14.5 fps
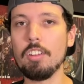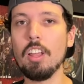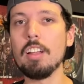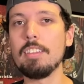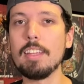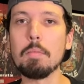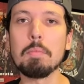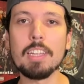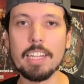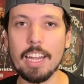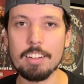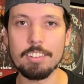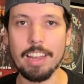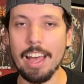attempting
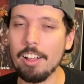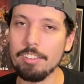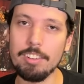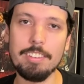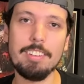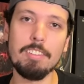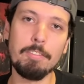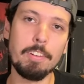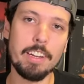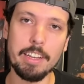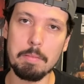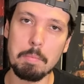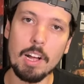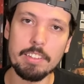that challenge is
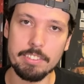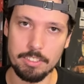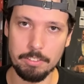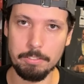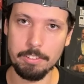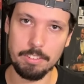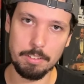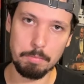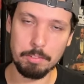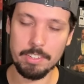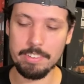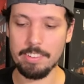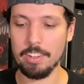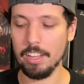defeating a monster for some
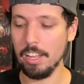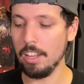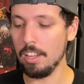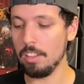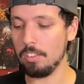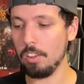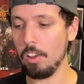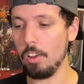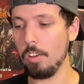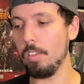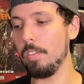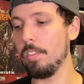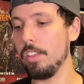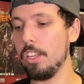reason.
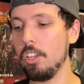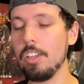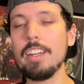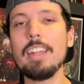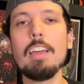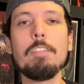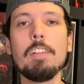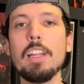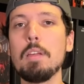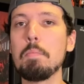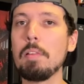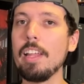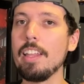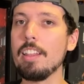So you can definitely
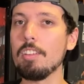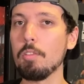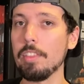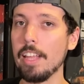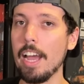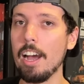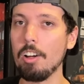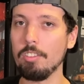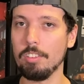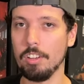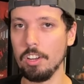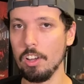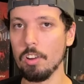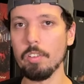play this without
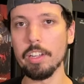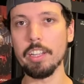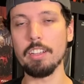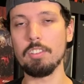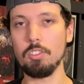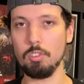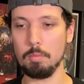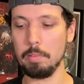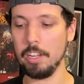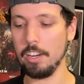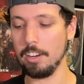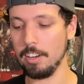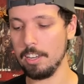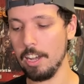knowing
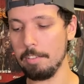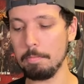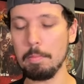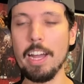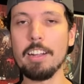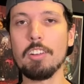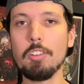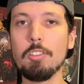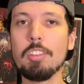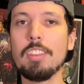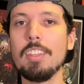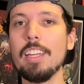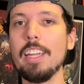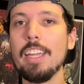Stormlight Archive, but I do
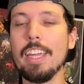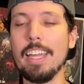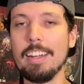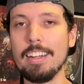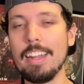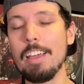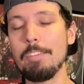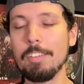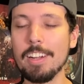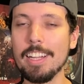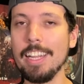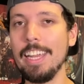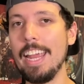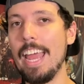think it
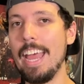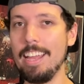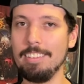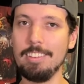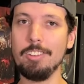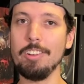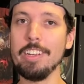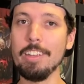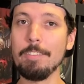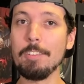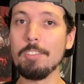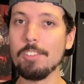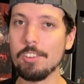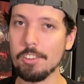definitely adds to it if
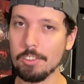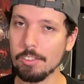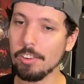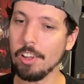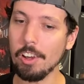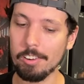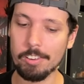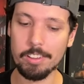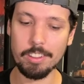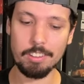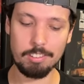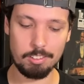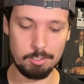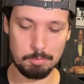you do know
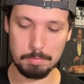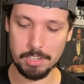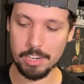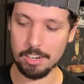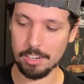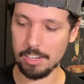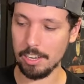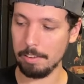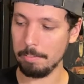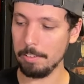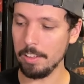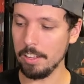the Stormlight Archive.